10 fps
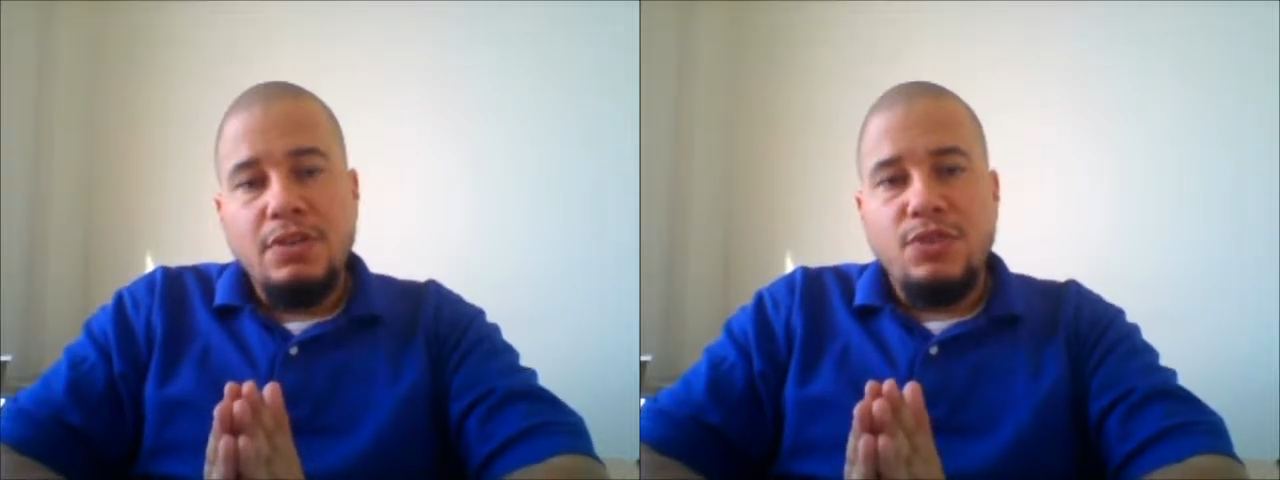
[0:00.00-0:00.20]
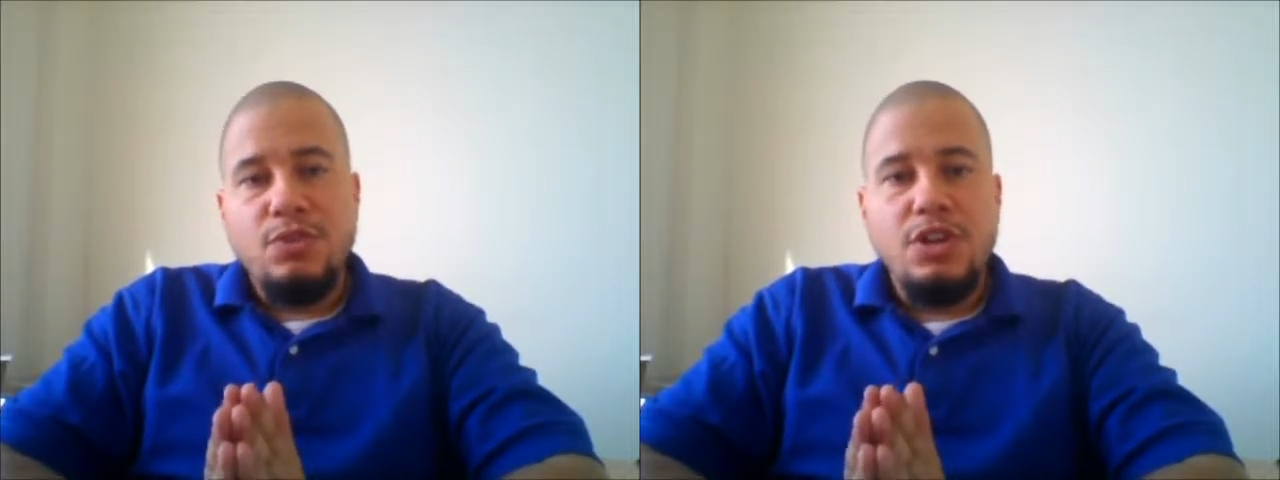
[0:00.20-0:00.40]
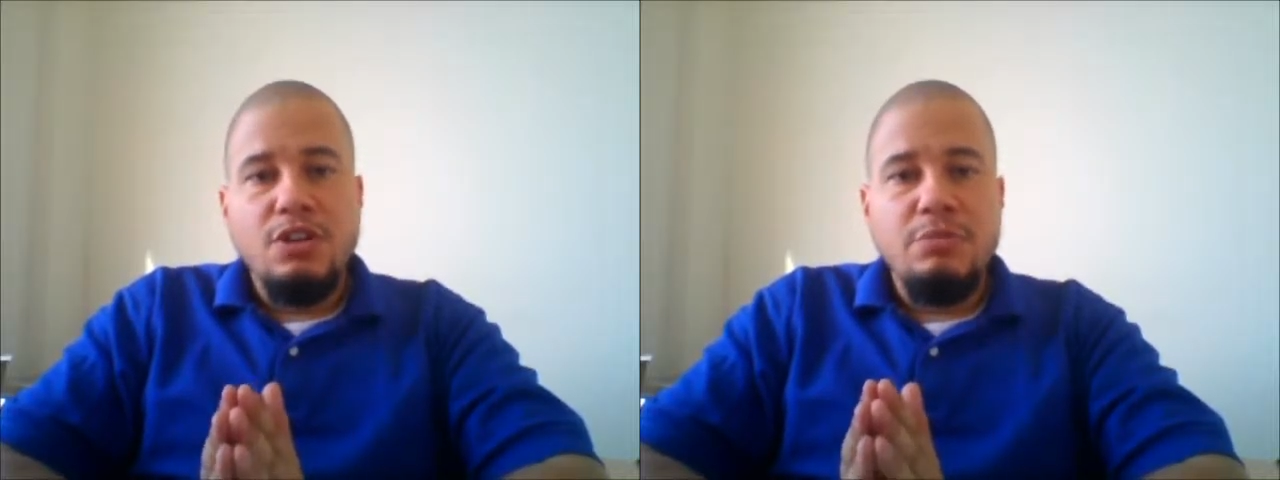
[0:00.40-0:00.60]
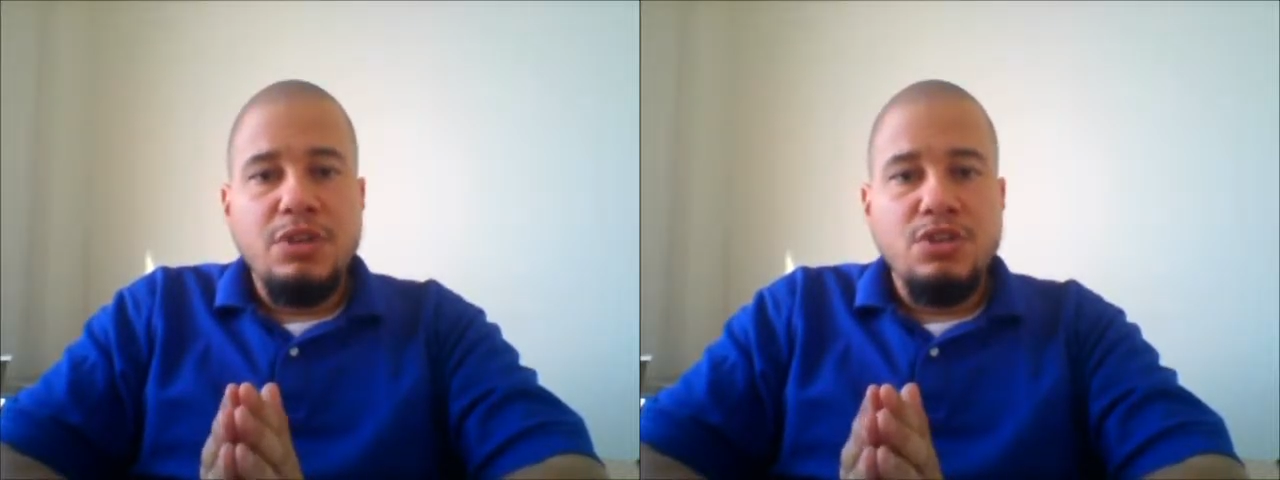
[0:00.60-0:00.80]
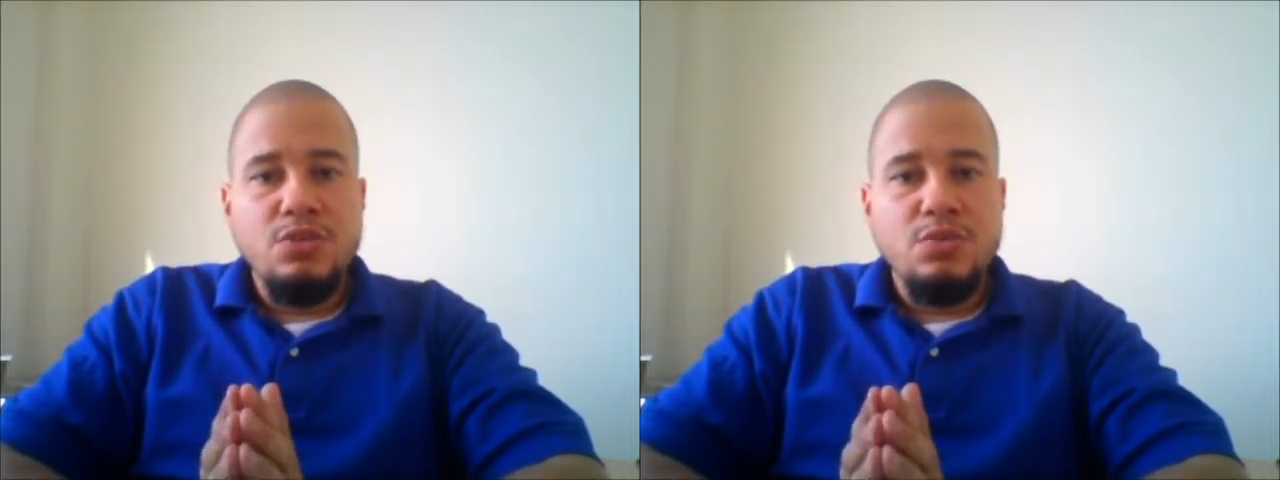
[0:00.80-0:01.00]
If you hear
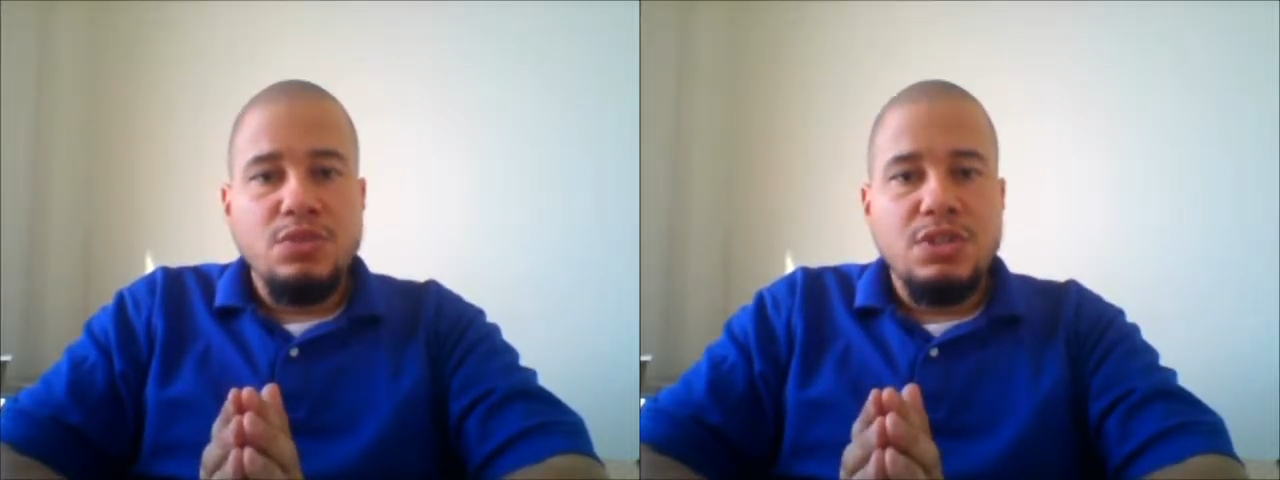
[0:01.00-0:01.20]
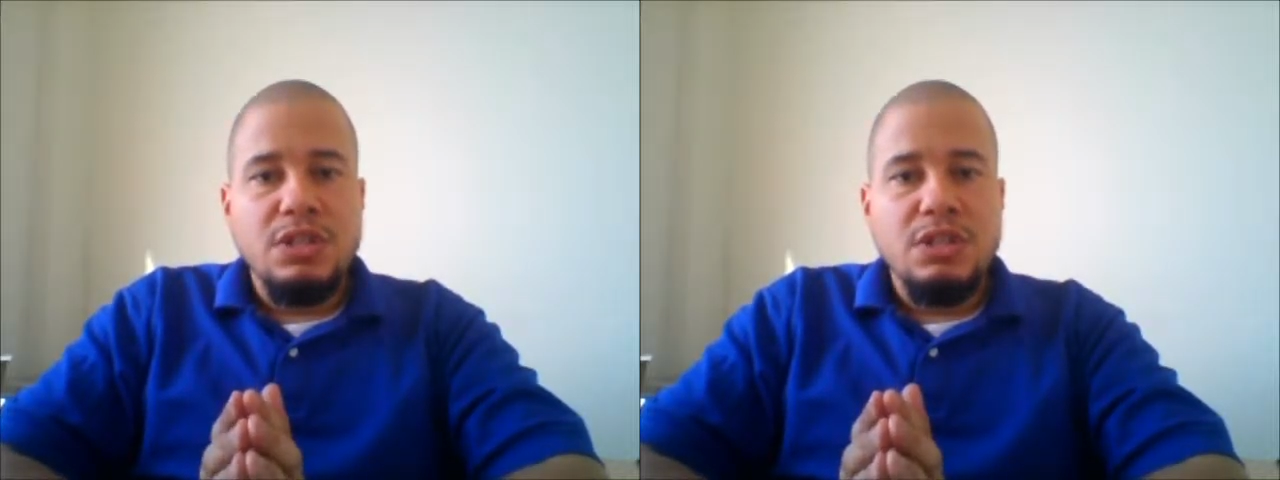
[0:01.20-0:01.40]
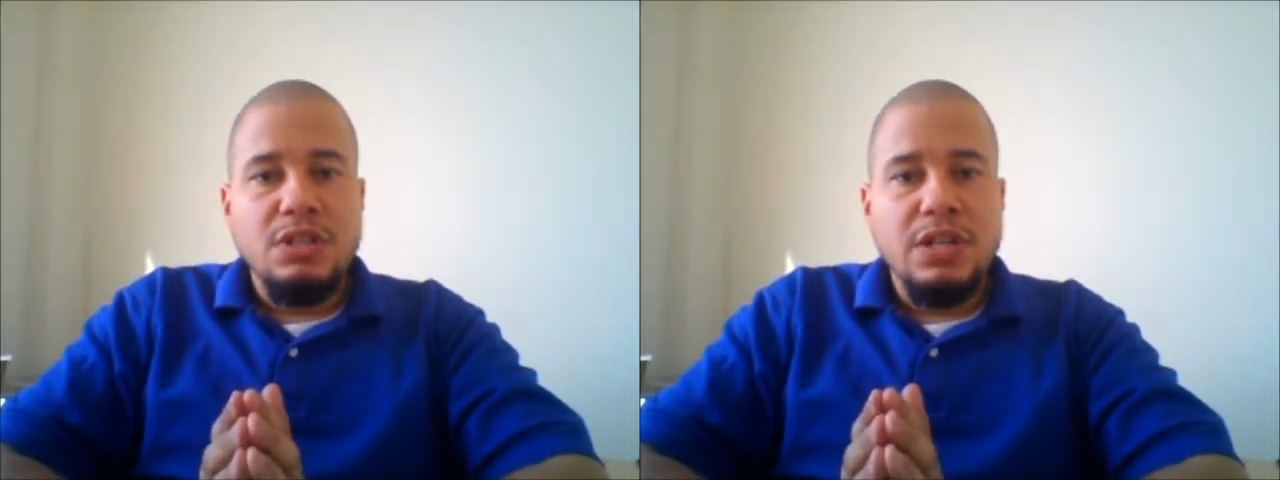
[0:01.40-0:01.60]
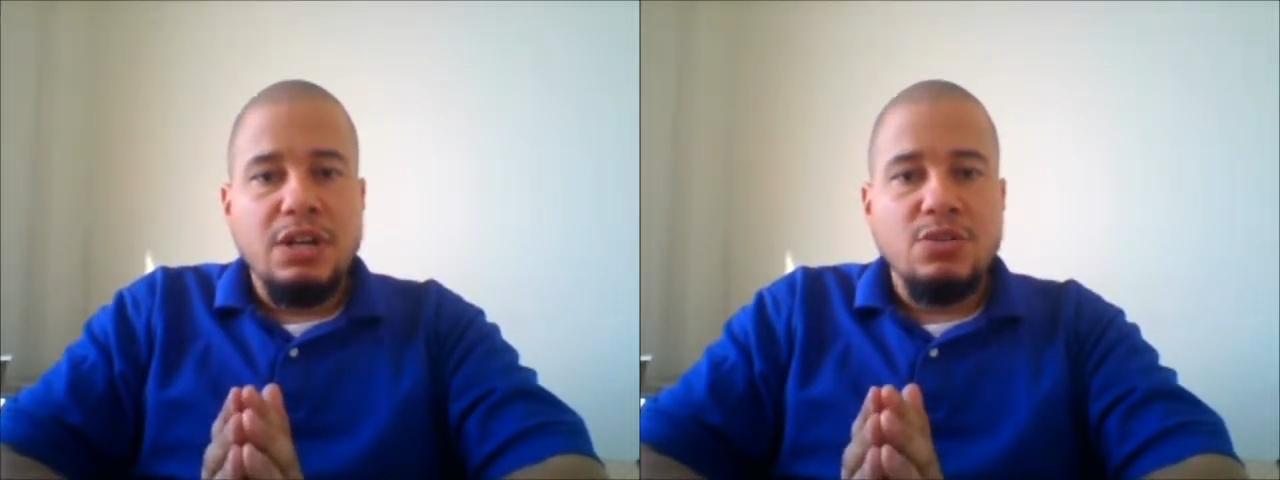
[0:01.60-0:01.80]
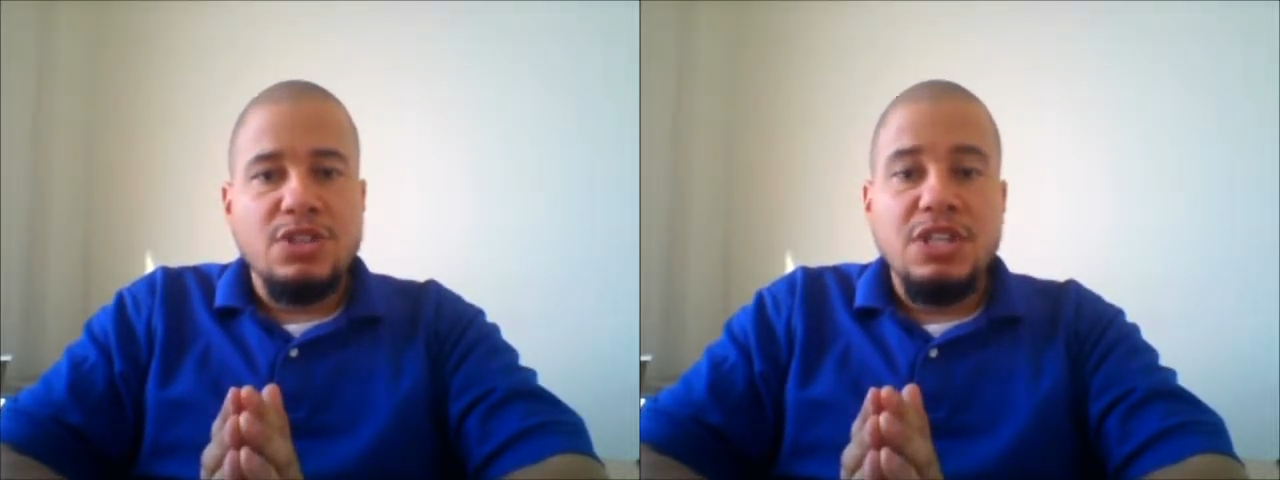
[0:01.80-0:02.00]
me use the
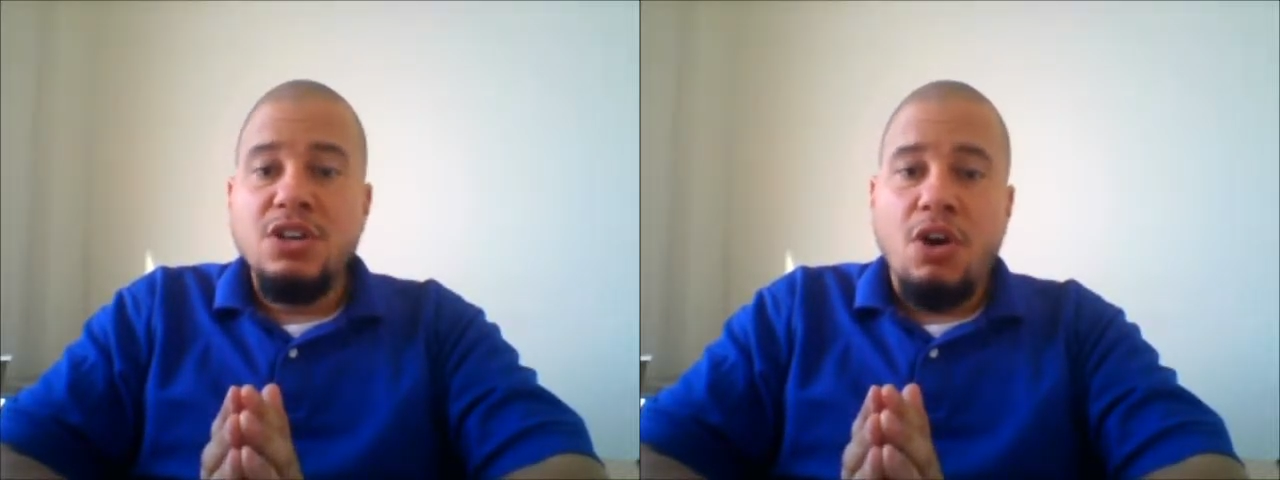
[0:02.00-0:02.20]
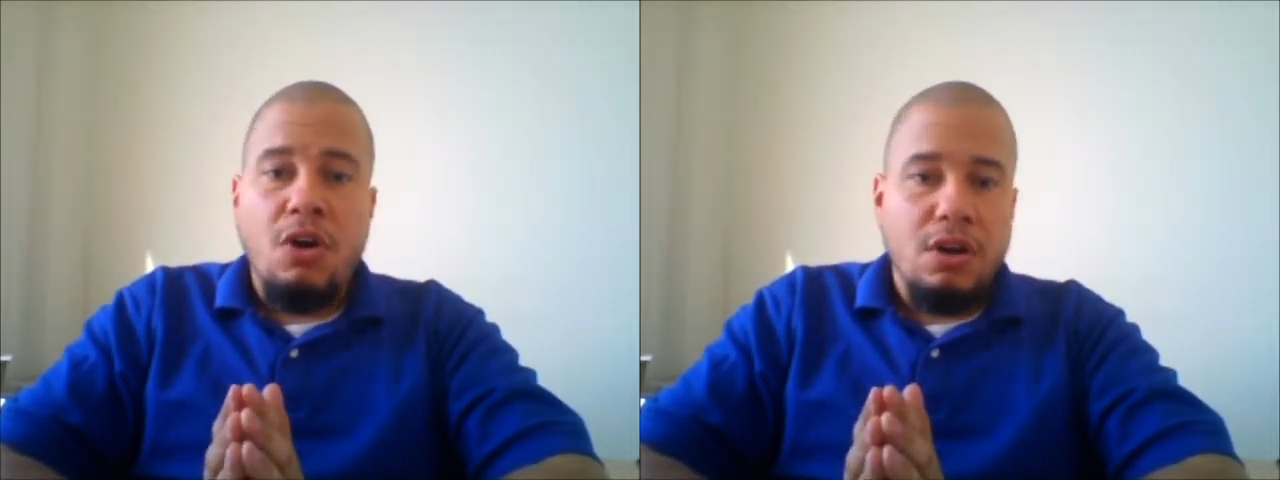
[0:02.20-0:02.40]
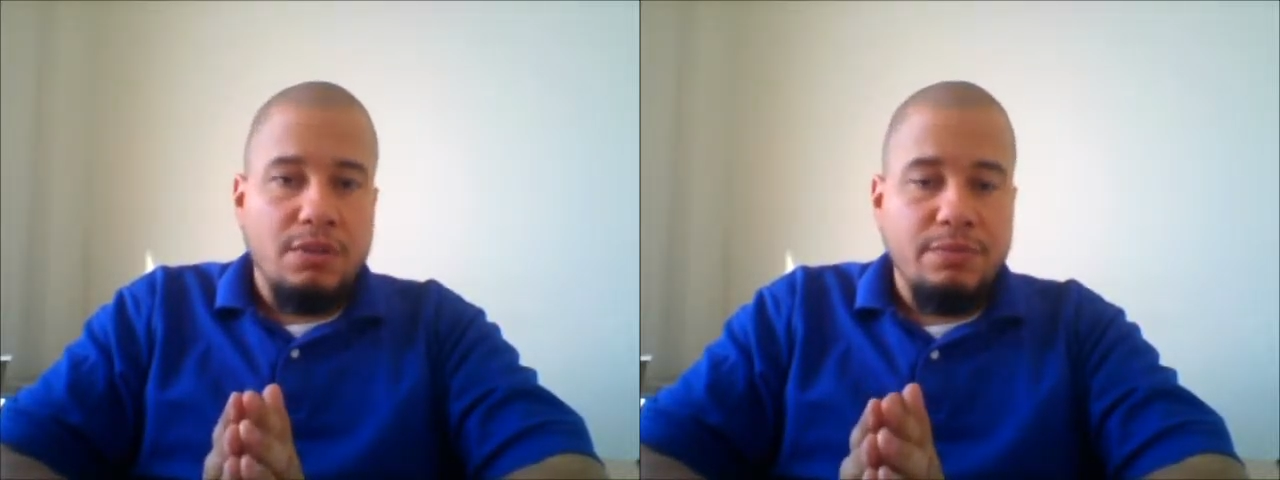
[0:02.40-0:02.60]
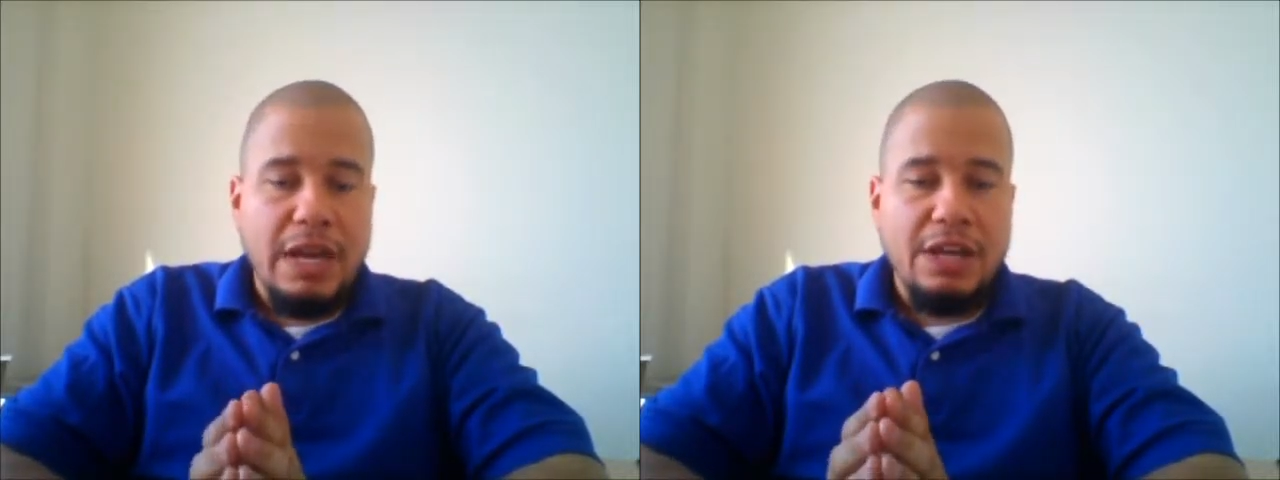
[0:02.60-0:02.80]
letters ER